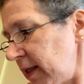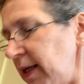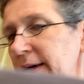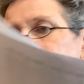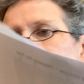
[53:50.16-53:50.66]
to
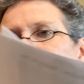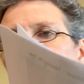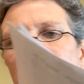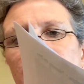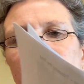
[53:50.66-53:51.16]
get the
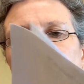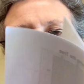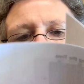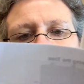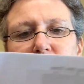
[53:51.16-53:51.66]
picture out.
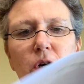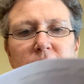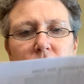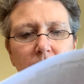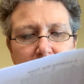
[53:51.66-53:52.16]
She
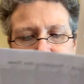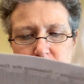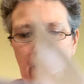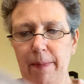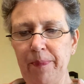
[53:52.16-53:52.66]
also has
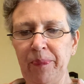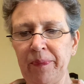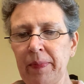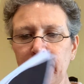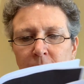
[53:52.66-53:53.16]

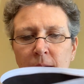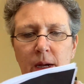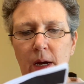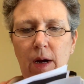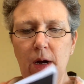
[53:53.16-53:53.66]

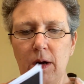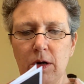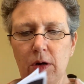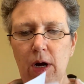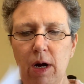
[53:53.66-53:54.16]

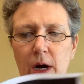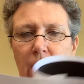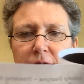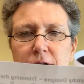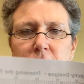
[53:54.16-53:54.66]
her
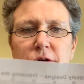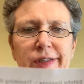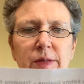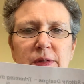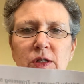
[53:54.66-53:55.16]
other
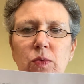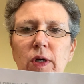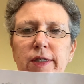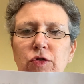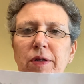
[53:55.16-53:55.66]
Christmas
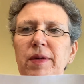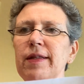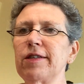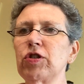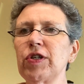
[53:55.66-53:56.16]
one, Trimming
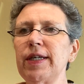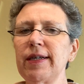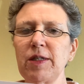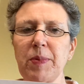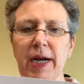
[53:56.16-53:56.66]
the Tree,
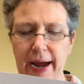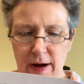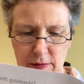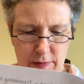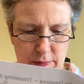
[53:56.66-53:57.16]
that's been
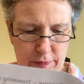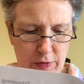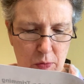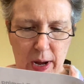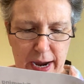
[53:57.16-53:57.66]
out for a
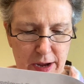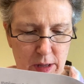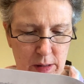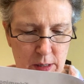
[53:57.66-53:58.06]
while.